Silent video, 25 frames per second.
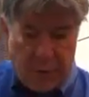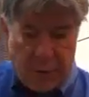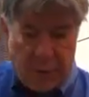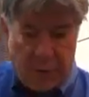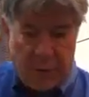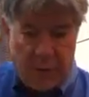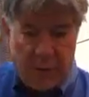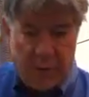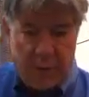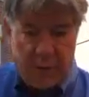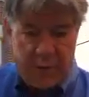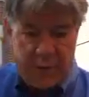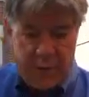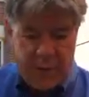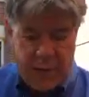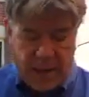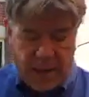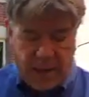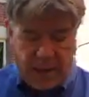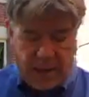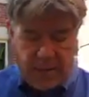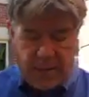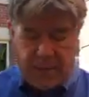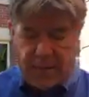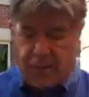You can use
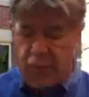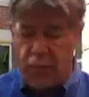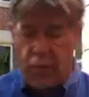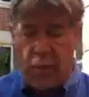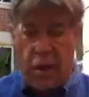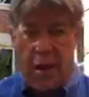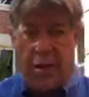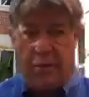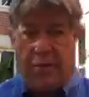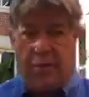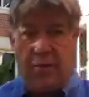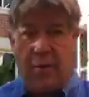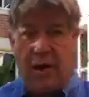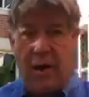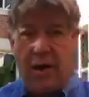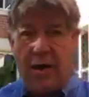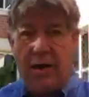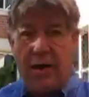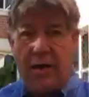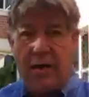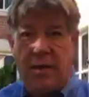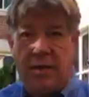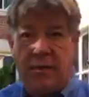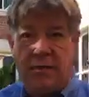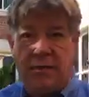that in a wide
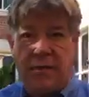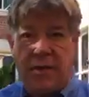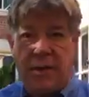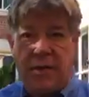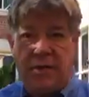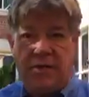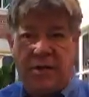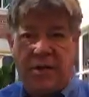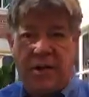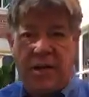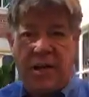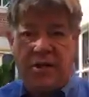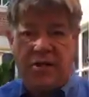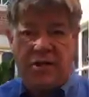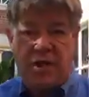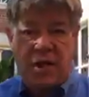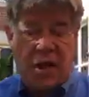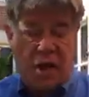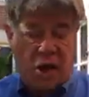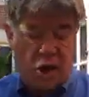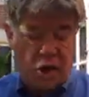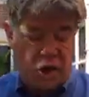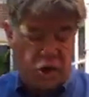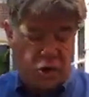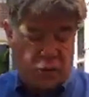variety of. It's a
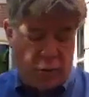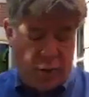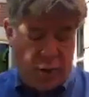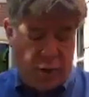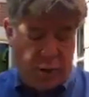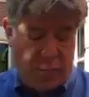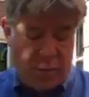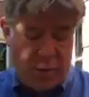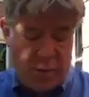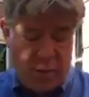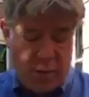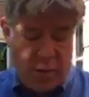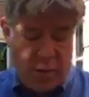large shrub.